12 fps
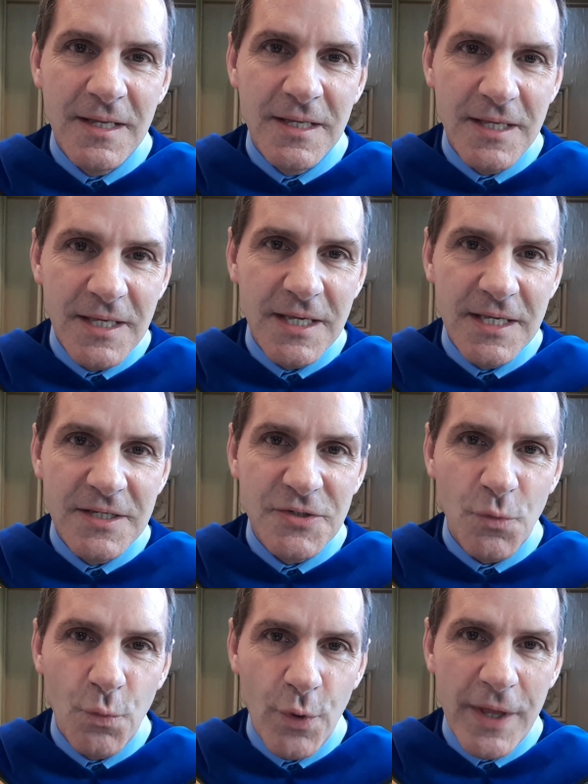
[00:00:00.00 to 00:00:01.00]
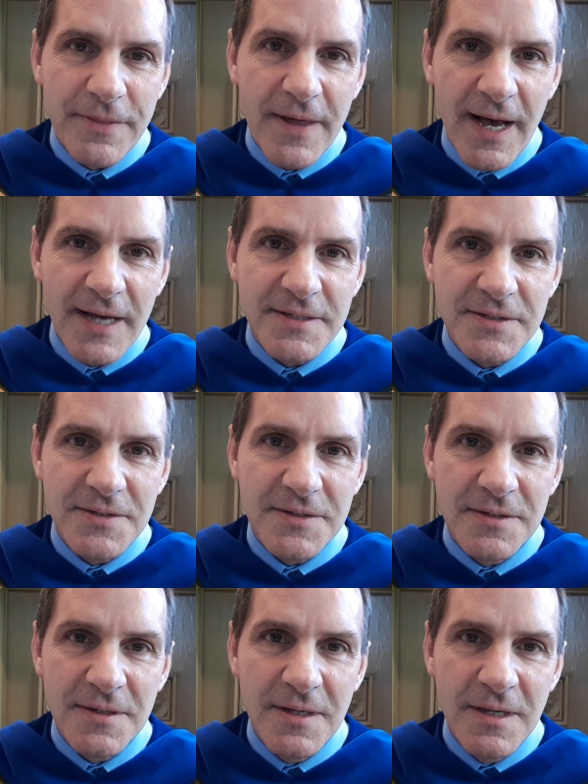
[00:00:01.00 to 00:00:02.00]
He is with us,
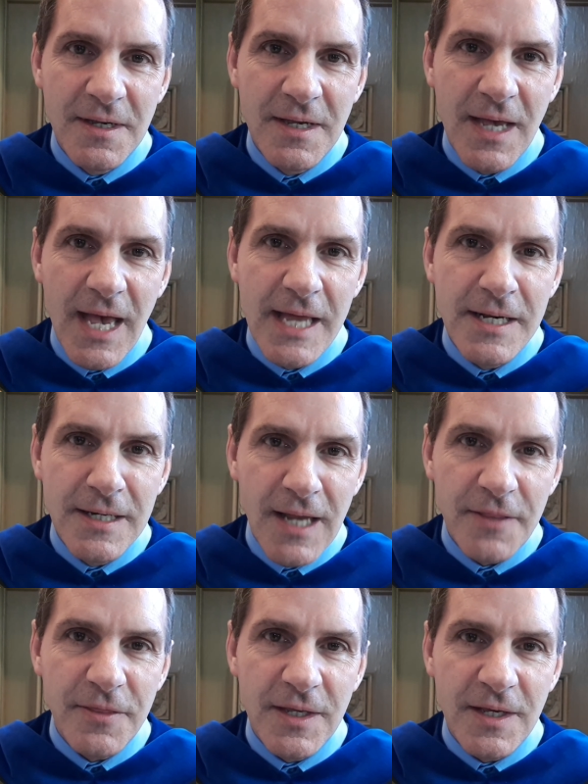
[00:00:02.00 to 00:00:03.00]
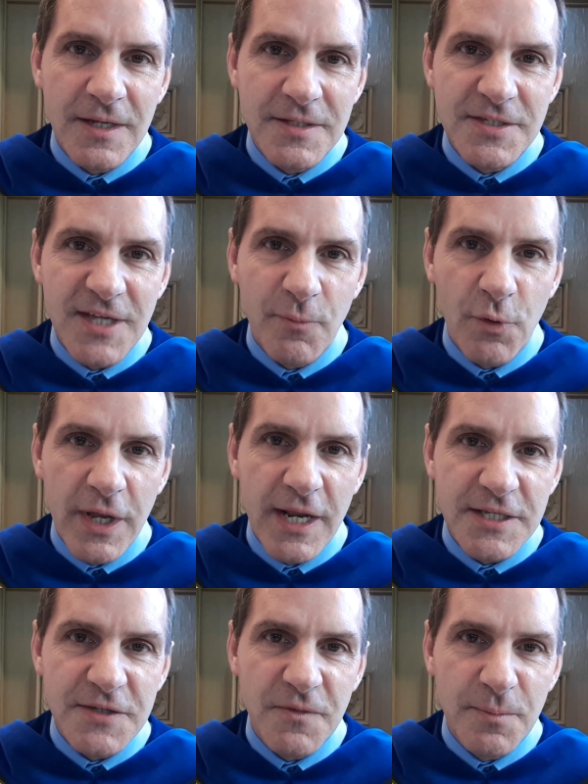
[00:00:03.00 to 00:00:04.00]
and nothing can separate
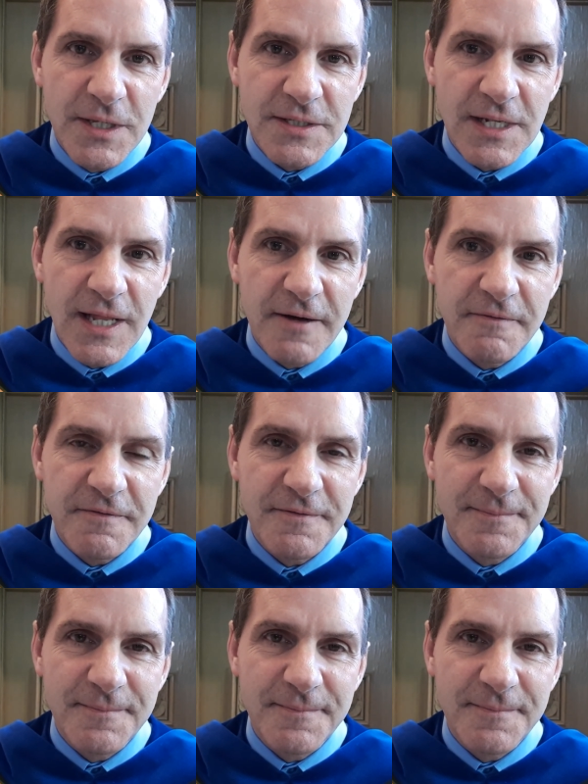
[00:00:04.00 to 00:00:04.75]
us from his love.